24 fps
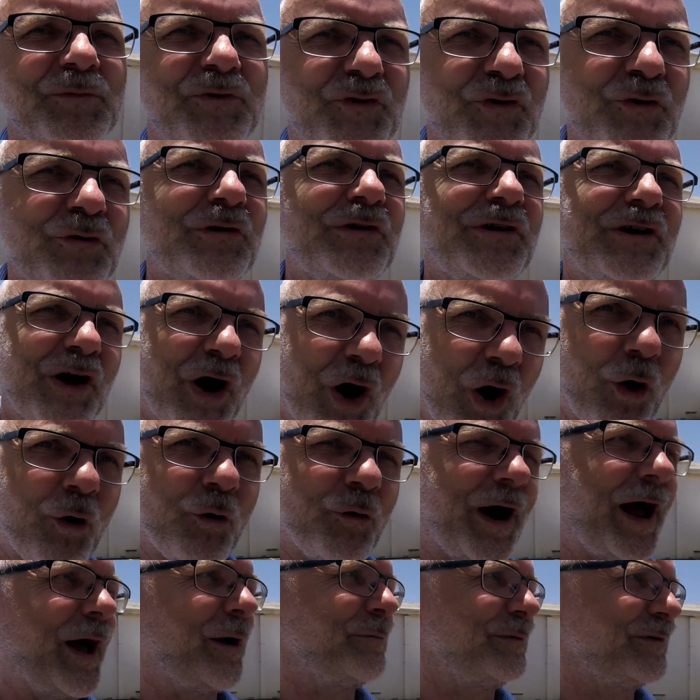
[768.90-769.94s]
to
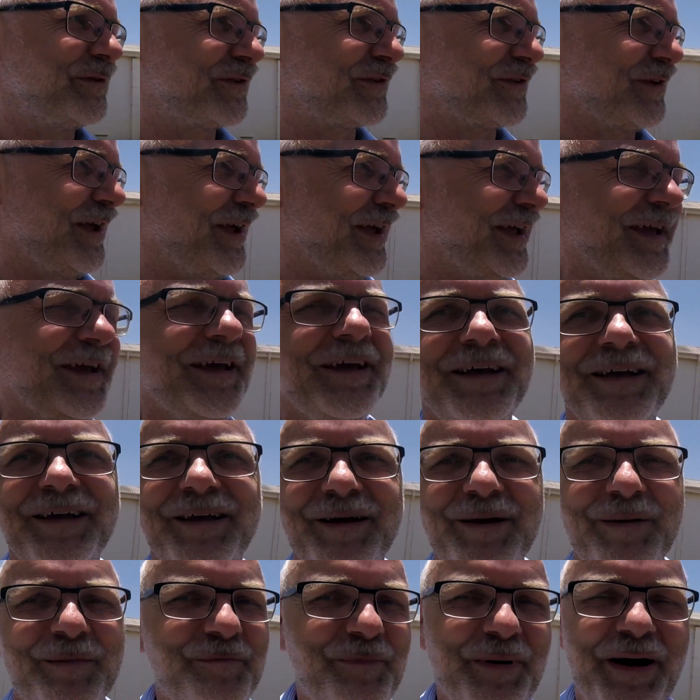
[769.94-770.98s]
low, I would say,
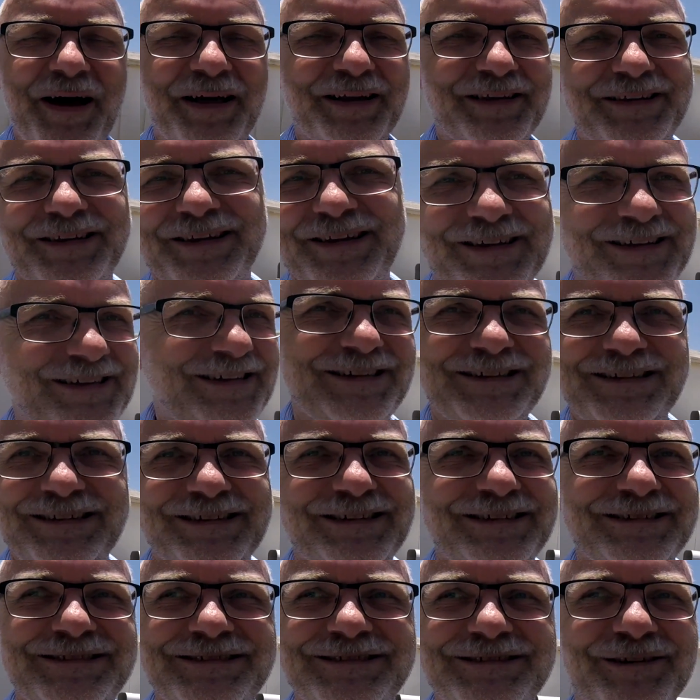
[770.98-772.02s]
but
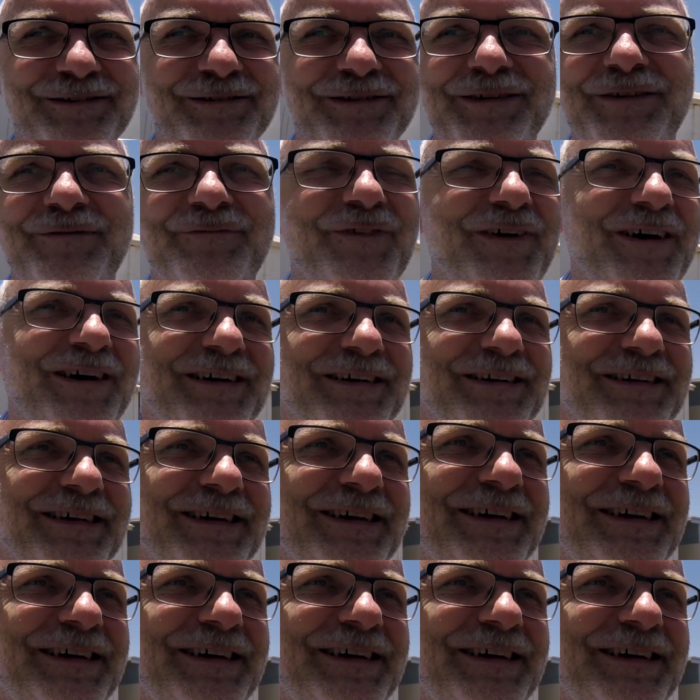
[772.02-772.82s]
it's totally fine.